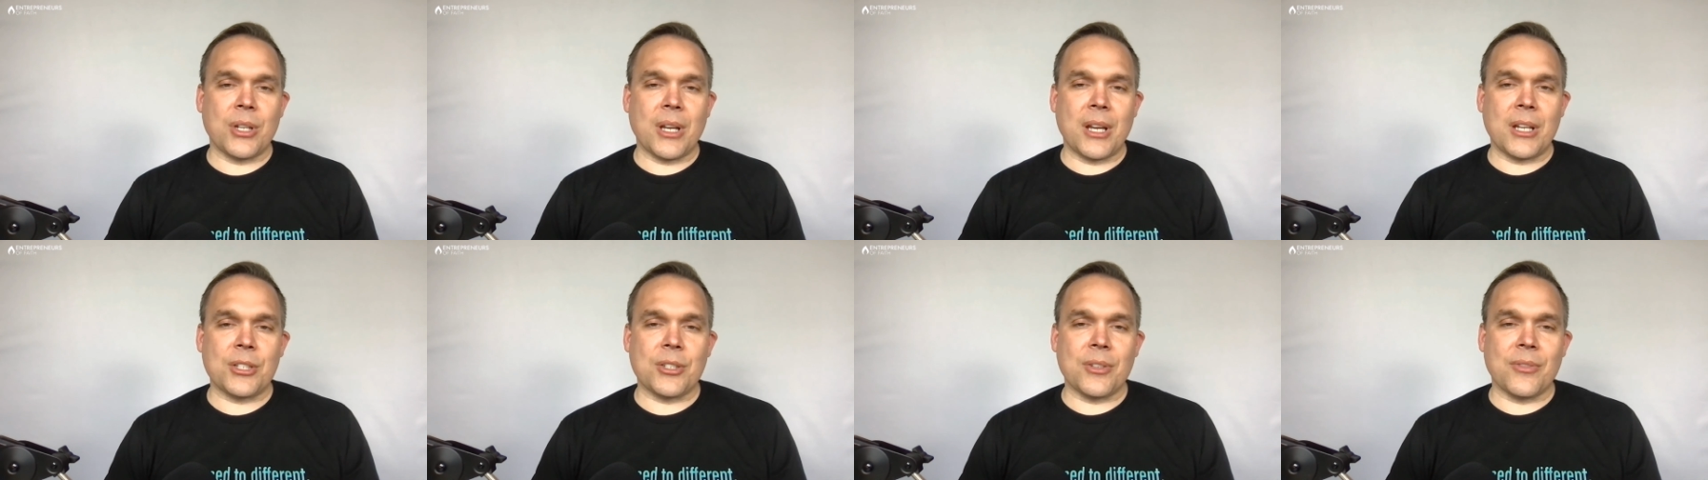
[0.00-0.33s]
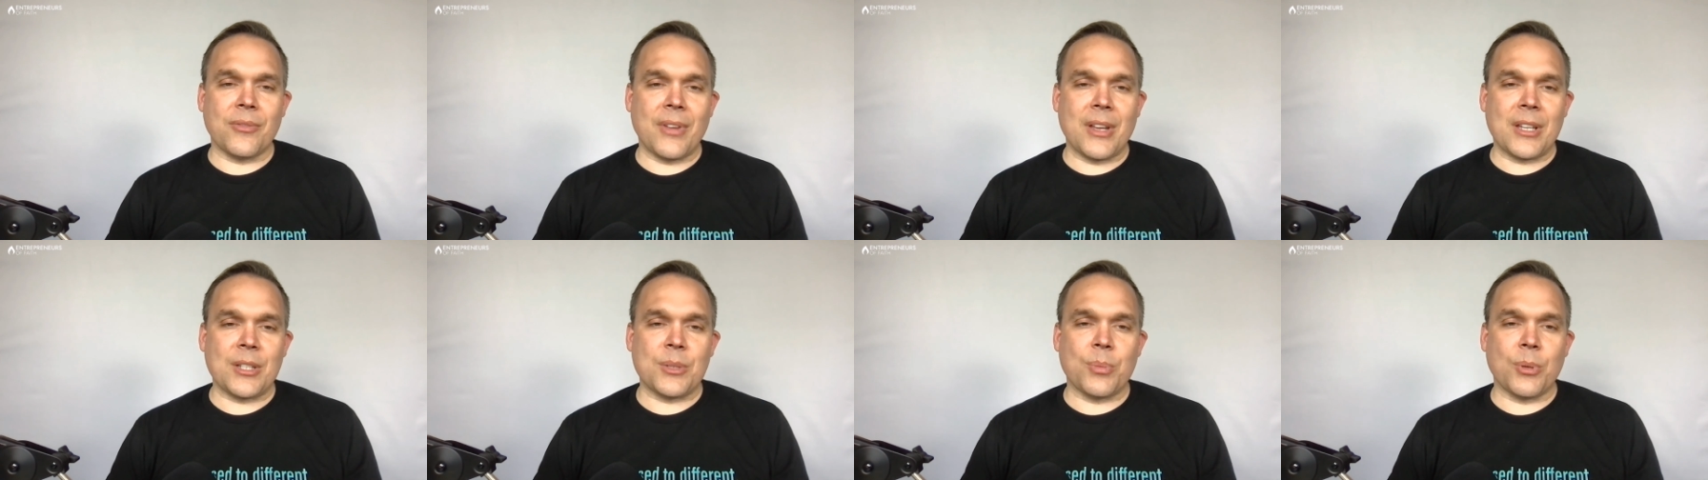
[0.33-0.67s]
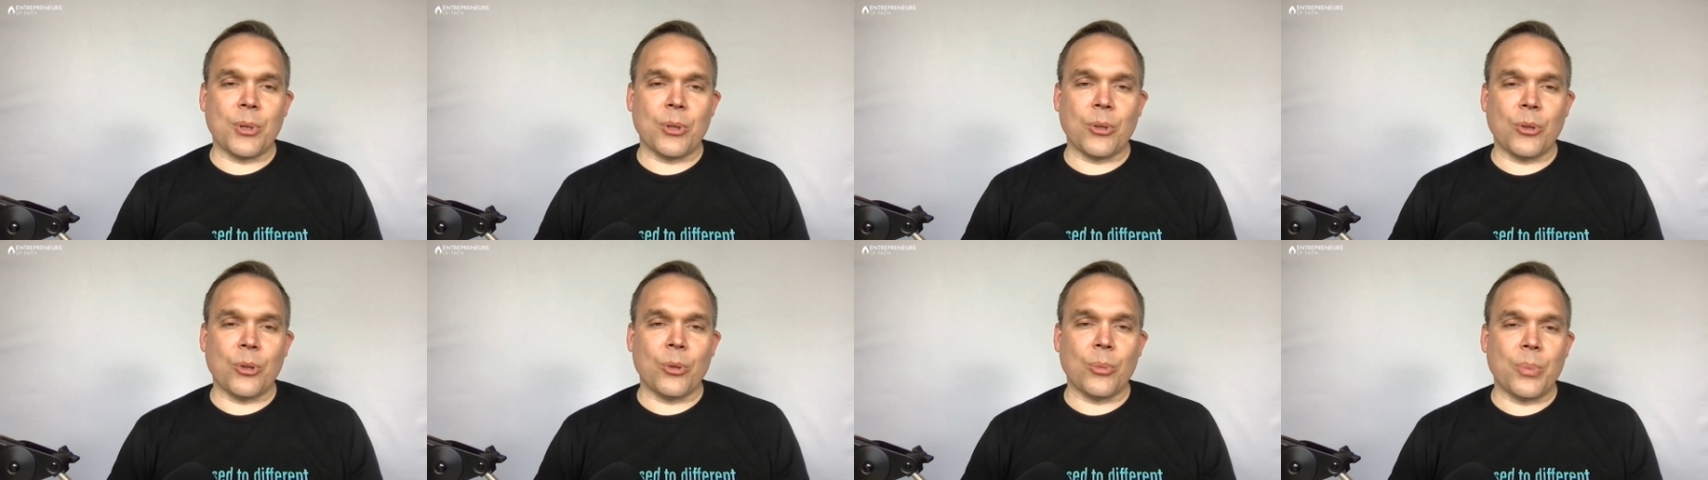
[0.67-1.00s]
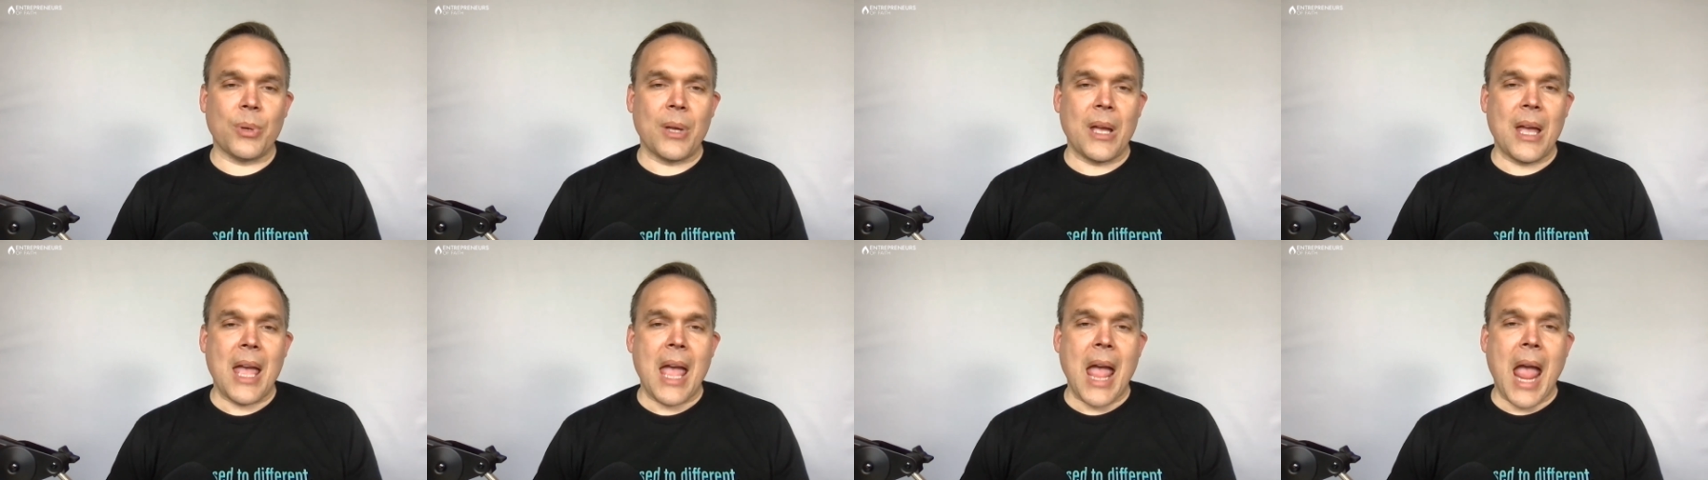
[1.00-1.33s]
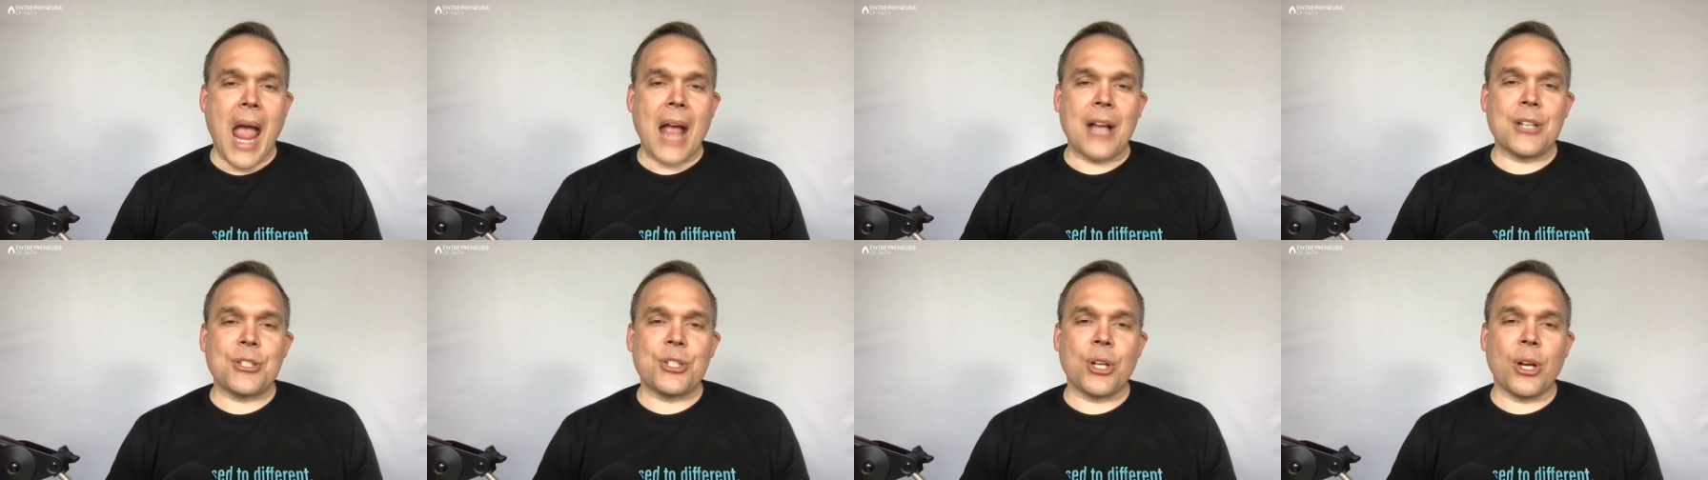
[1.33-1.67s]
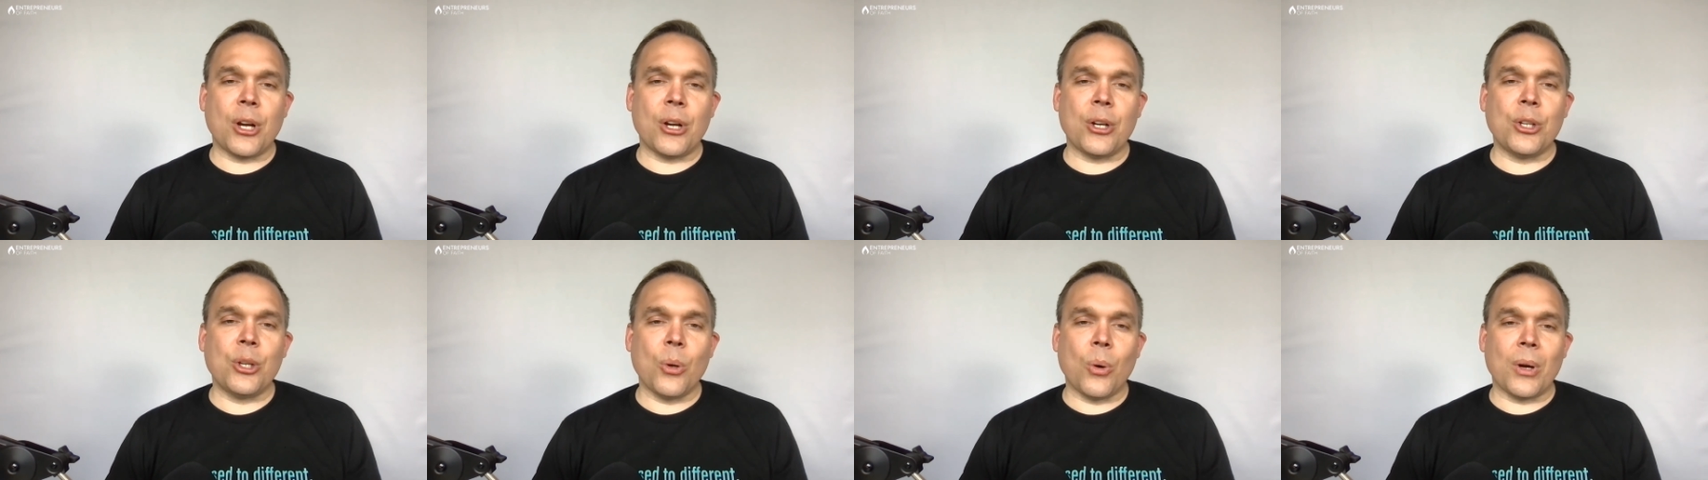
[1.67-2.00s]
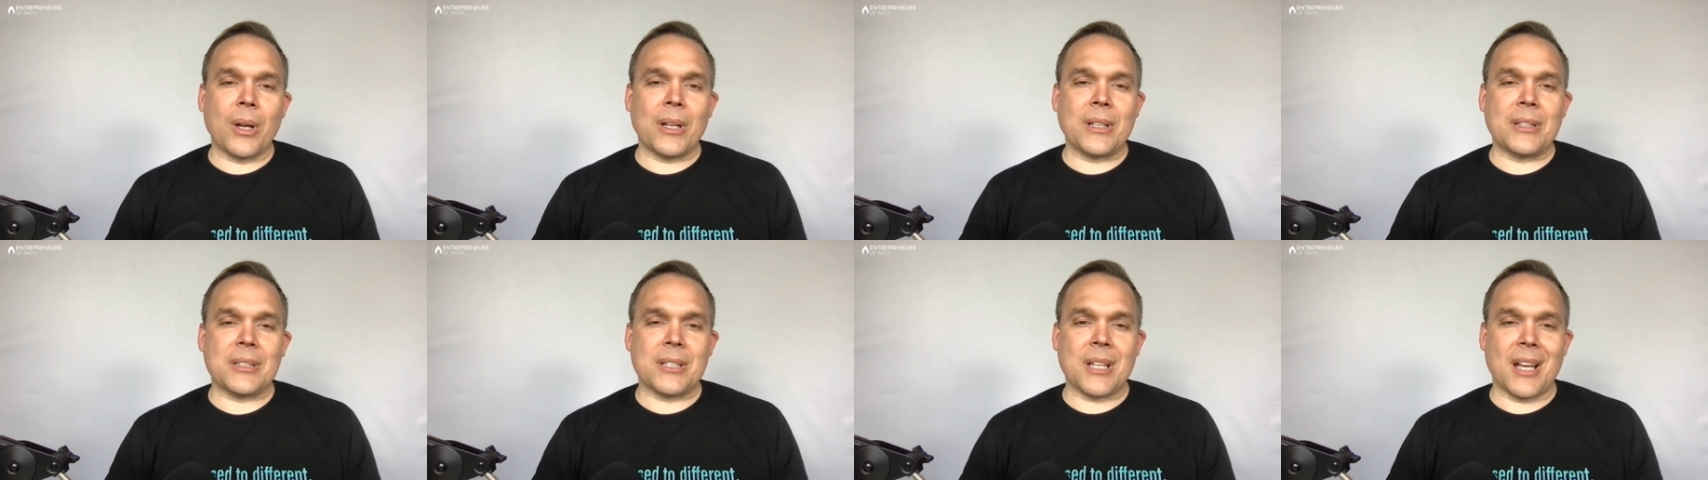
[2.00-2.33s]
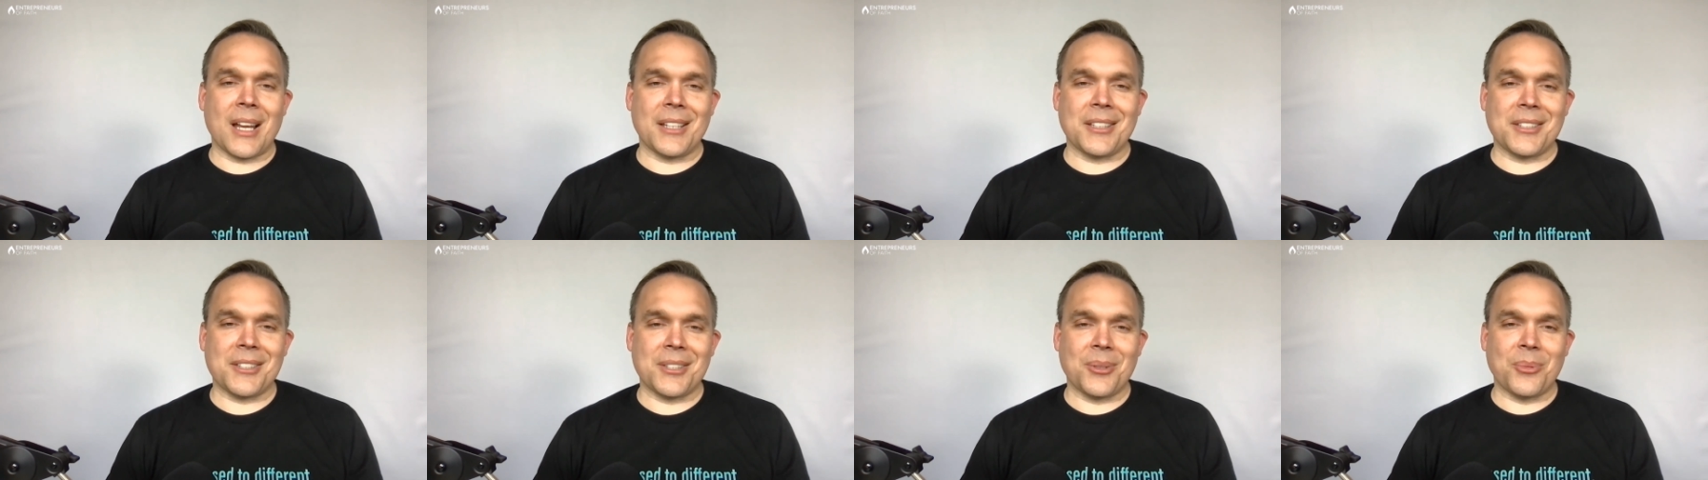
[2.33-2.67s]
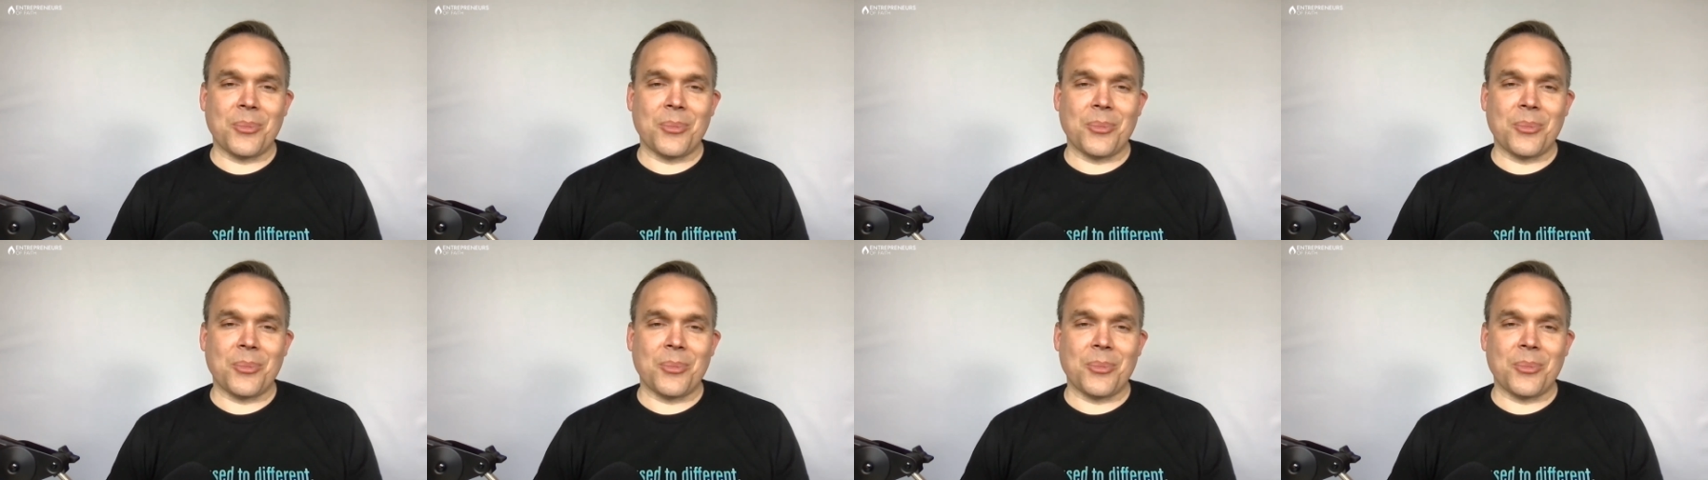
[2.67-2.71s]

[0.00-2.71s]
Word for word: Nation Facebook group and share your insights